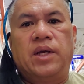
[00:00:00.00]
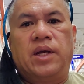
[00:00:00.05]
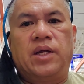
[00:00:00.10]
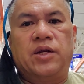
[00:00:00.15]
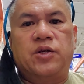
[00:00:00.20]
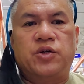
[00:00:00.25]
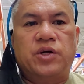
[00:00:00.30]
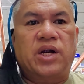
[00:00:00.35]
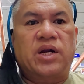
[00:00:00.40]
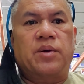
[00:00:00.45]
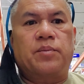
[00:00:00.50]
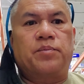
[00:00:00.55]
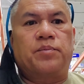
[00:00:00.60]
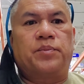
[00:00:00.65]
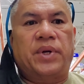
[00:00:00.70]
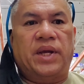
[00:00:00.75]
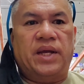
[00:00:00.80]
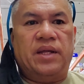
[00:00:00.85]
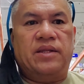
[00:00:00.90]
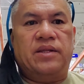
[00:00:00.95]
And trying to
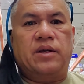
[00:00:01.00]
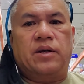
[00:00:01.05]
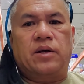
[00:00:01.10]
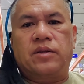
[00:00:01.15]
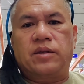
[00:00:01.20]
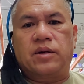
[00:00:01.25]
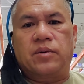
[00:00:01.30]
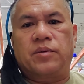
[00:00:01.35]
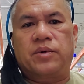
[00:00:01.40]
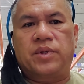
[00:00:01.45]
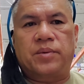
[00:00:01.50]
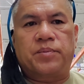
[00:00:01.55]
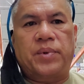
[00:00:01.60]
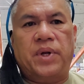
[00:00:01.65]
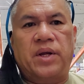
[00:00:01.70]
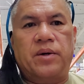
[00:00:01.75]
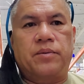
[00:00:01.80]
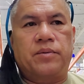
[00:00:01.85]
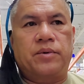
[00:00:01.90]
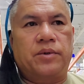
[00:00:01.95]
paint that on there with a
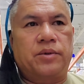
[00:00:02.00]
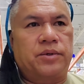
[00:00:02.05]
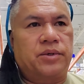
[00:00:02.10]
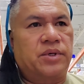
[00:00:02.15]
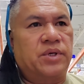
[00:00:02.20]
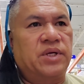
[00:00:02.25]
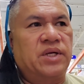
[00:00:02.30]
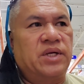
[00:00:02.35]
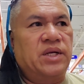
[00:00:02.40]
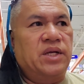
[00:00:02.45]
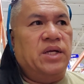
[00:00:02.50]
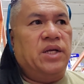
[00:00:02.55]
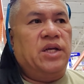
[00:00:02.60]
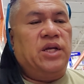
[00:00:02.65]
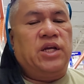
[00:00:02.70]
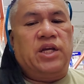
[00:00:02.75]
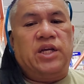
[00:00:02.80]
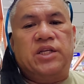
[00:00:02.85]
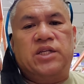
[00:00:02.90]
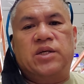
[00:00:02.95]
paint roller
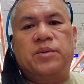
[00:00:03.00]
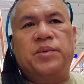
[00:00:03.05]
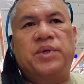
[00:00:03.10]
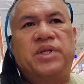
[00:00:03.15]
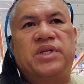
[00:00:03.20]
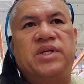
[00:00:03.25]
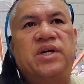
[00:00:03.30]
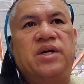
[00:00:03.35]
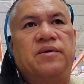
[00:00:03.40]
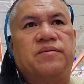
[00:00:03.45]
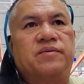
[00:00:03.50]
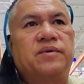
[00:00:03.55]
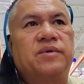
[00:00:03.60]
is going to be tough.